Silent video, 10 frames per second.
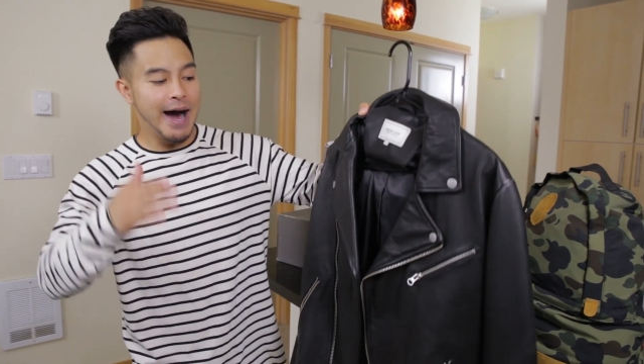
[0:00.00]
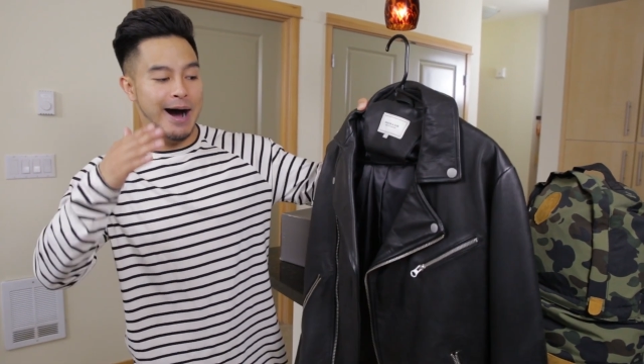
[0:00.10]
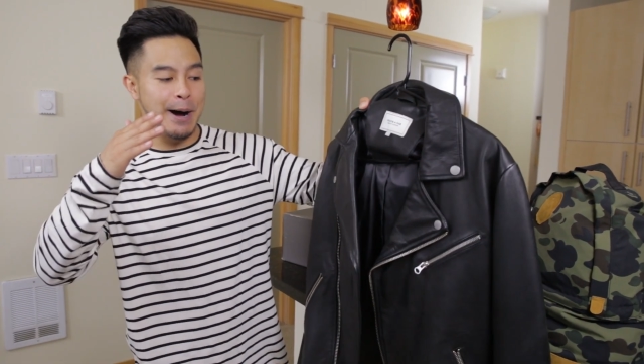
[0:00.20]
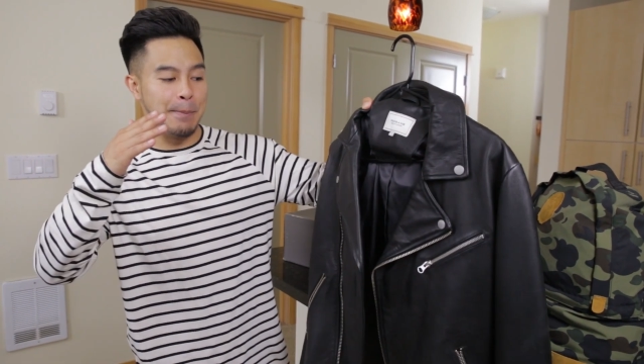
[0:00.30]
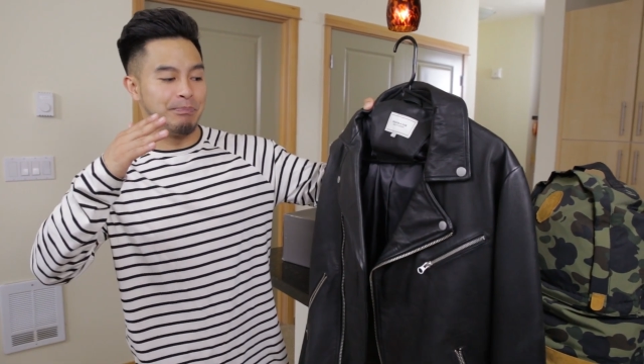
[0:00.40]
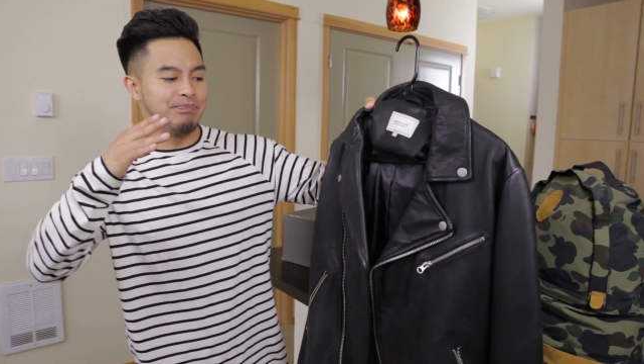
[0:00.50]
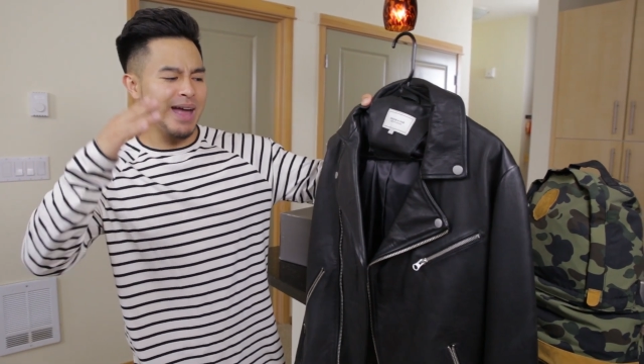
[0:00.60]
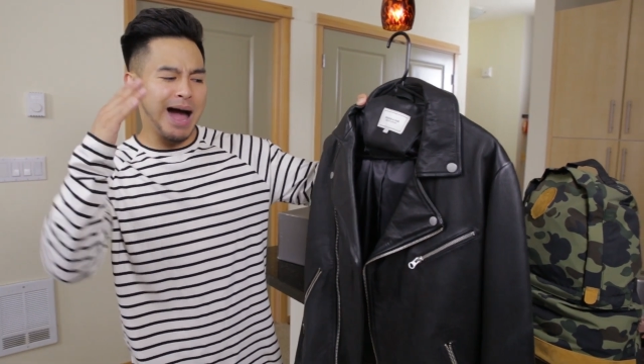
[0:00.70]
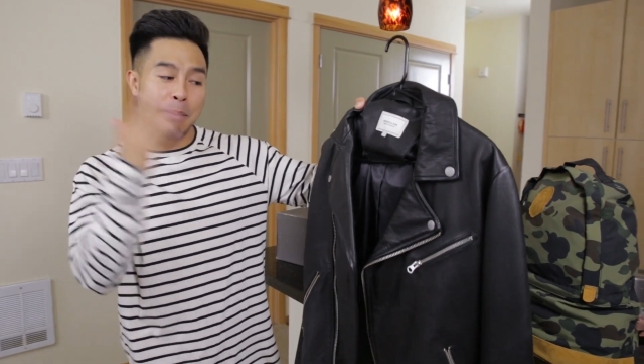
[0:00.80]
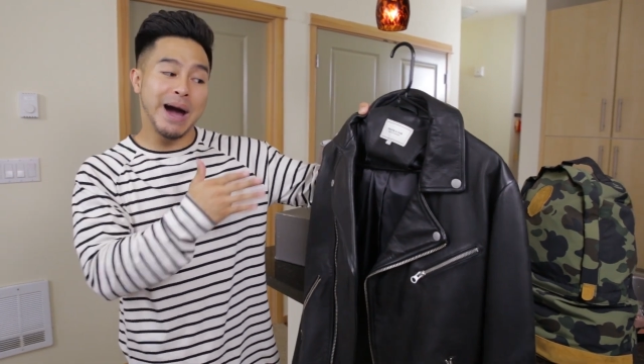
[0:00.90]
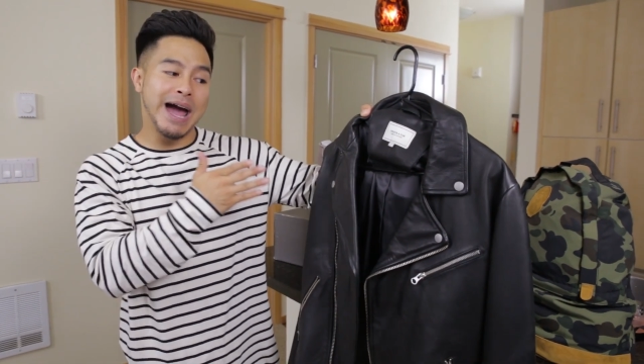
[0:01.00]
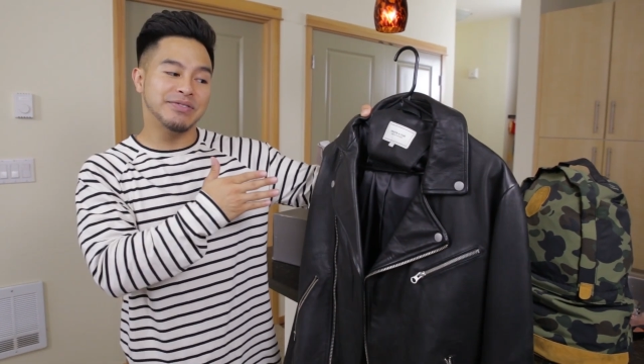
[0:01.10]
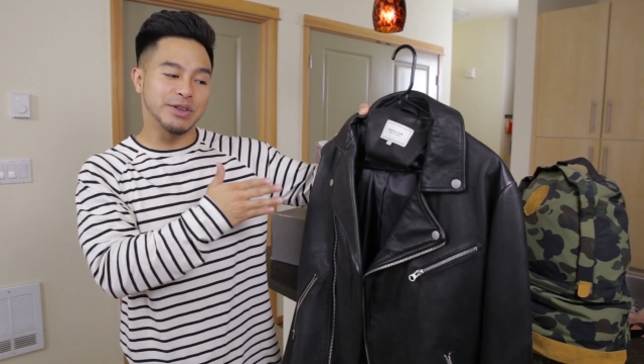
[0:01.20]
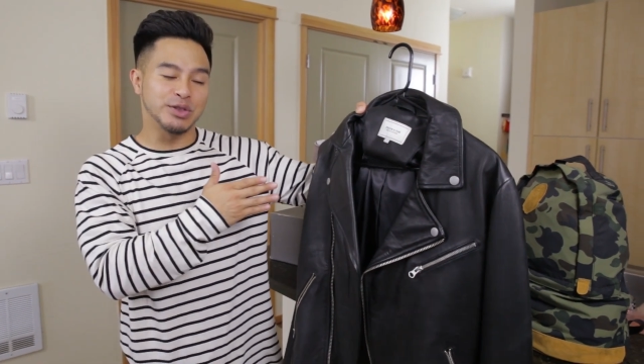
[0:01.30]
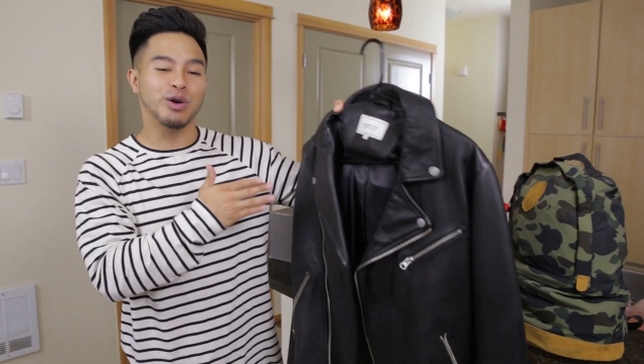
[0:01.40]
um I'm gonna
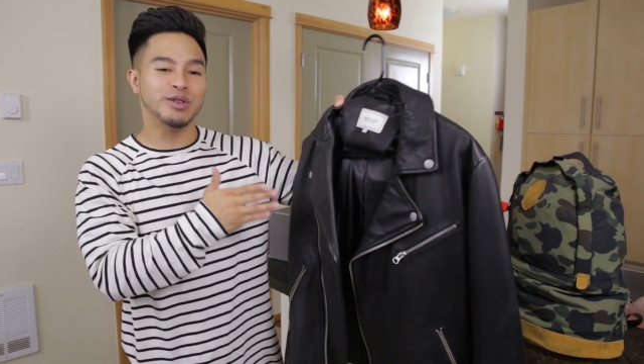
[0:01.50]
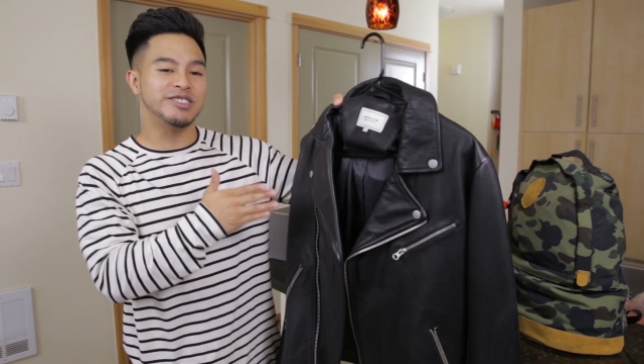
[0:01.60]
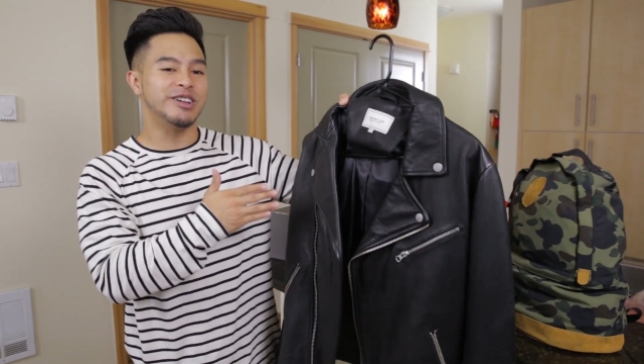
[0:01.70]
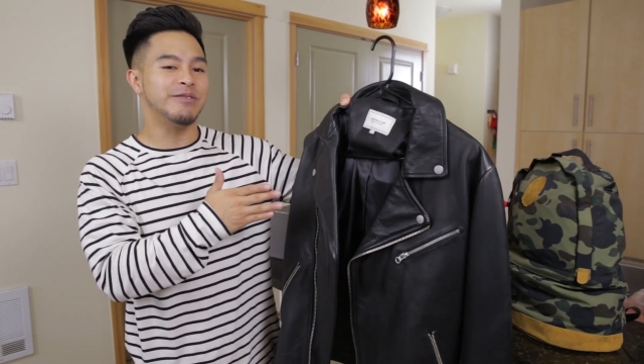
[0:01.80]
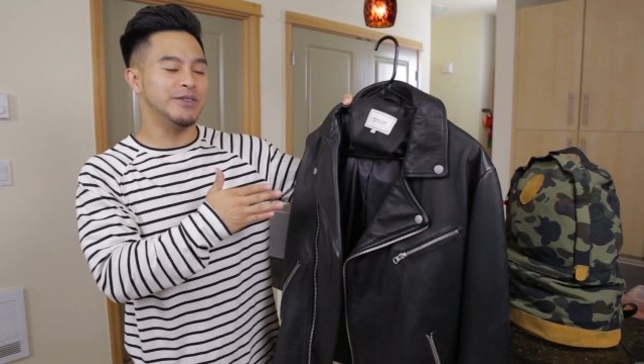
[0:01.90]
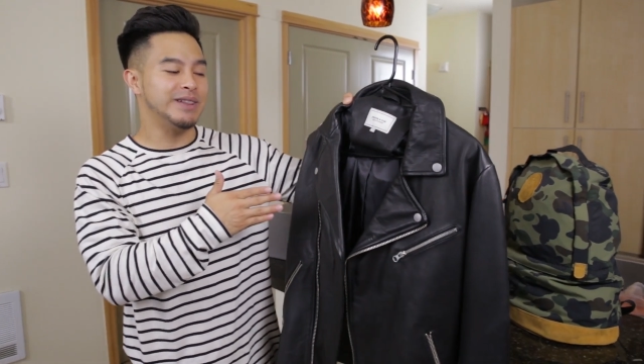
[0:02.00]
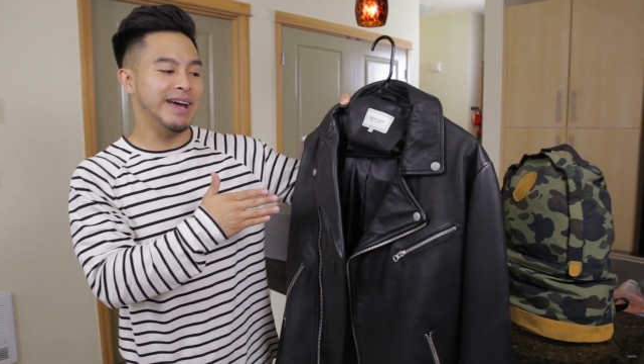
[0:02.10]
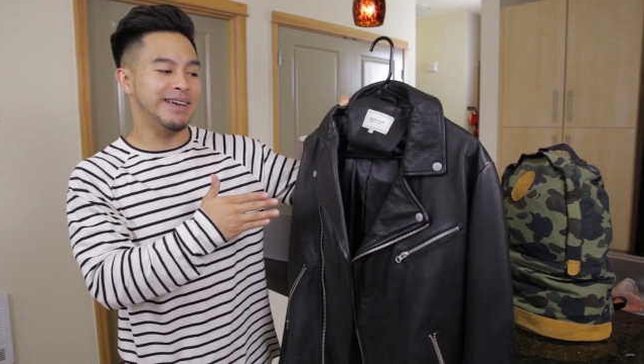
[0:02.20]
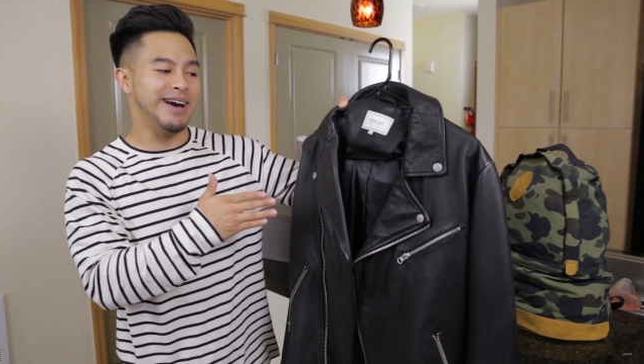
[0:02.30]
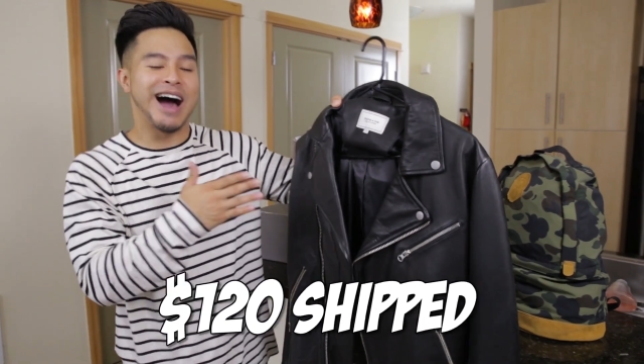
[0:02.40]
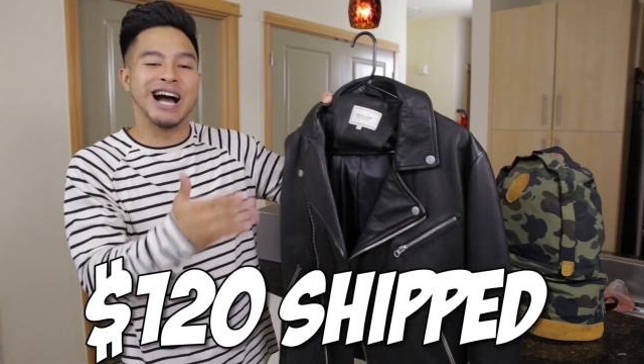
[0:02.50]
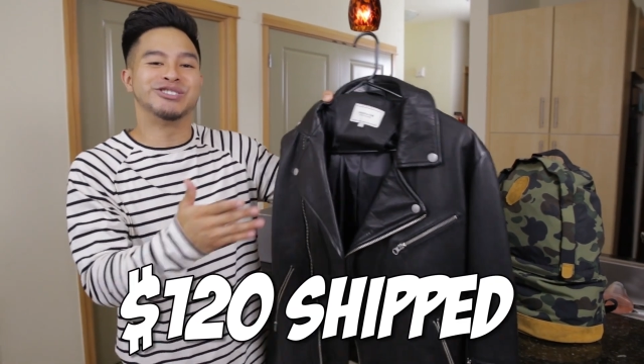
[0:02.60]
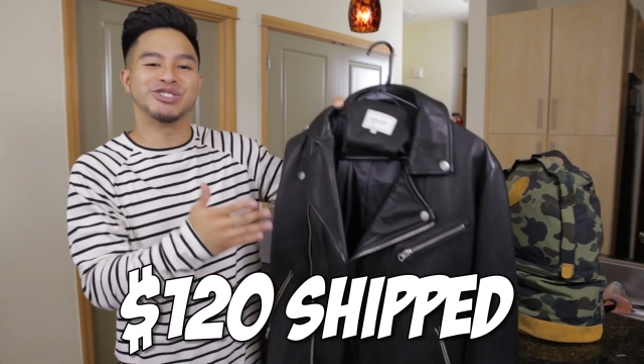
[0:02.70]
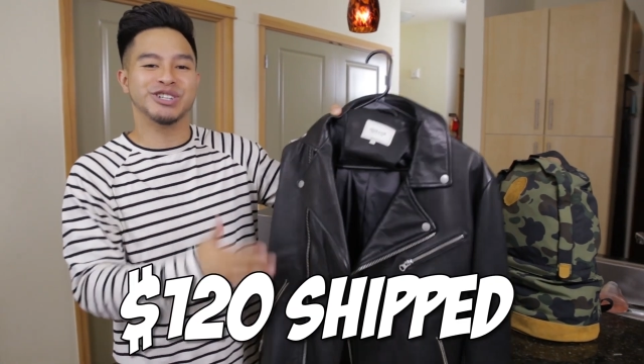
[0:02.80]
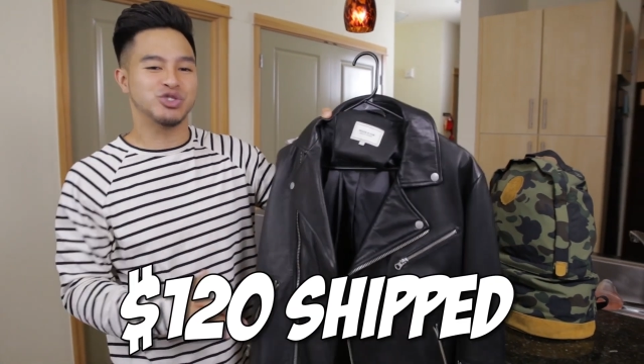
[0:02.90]
have to throw this up for like
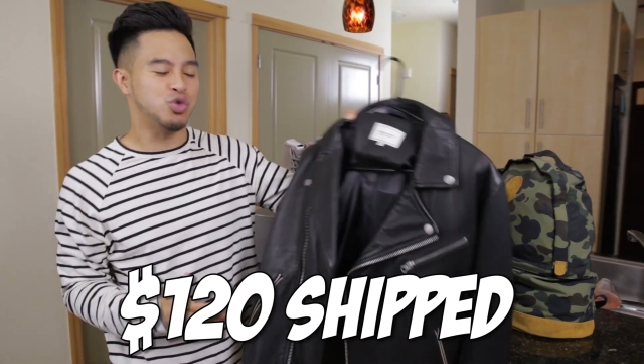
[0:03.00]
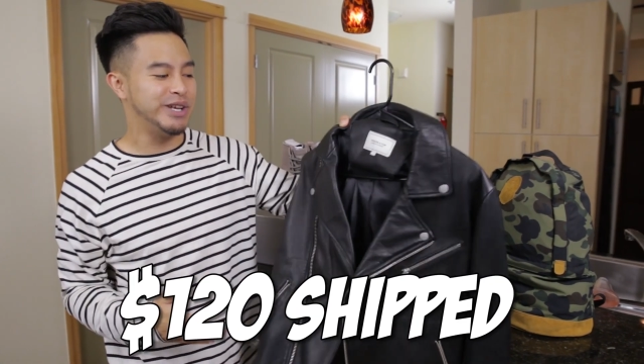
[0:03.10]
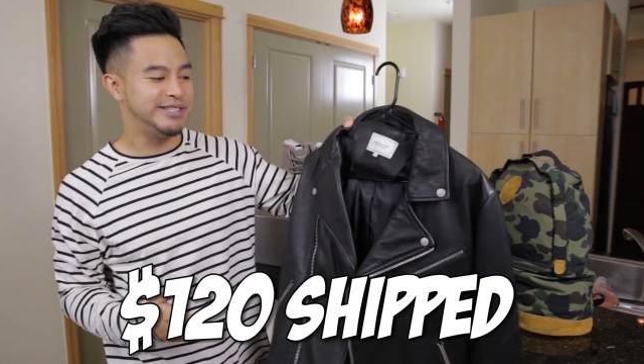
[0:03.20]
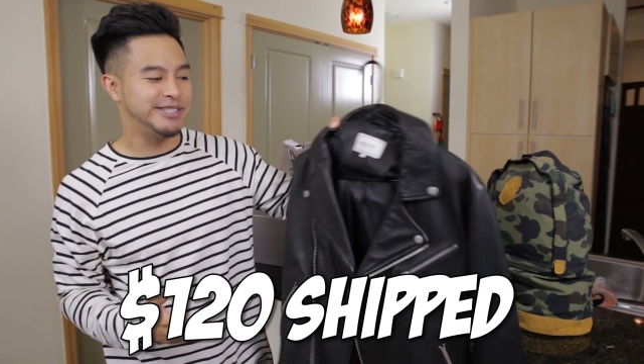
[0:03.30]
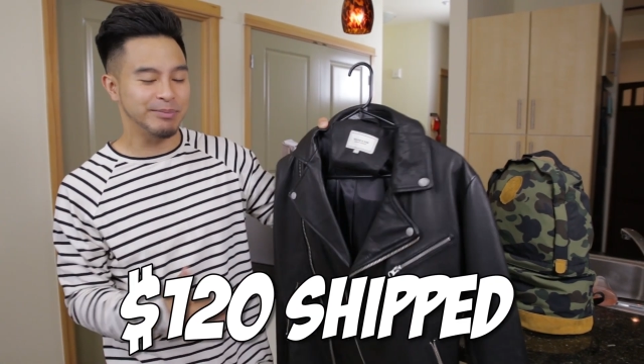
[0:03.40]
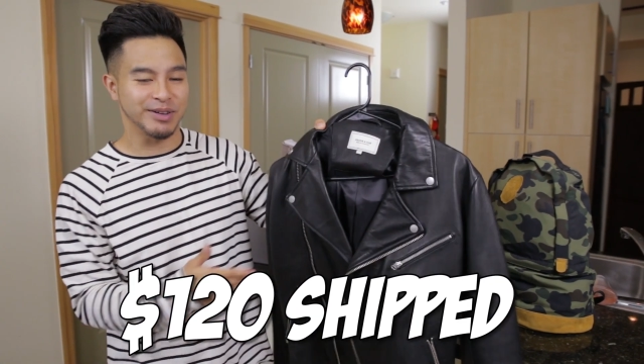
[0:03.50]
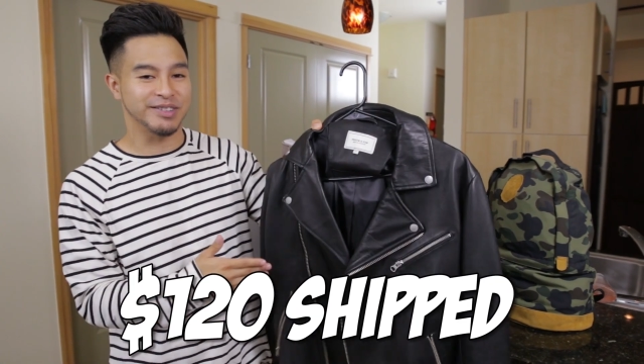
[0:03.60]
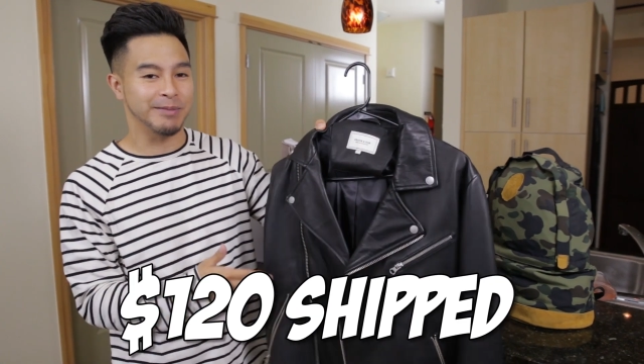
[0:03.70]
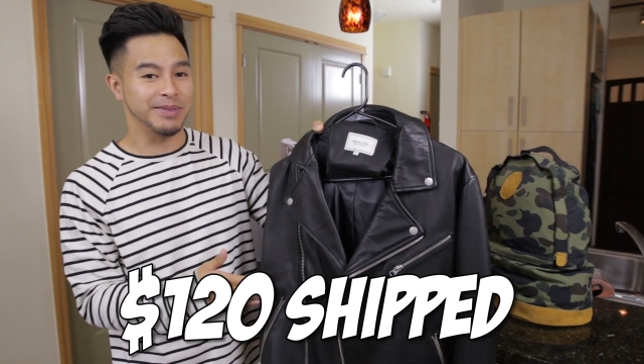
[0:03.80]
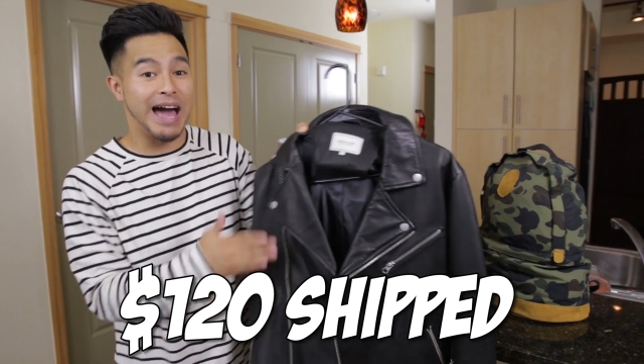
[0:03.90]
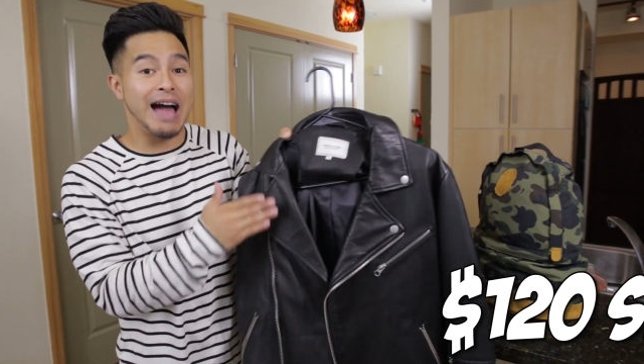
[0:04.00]
120 shift or something.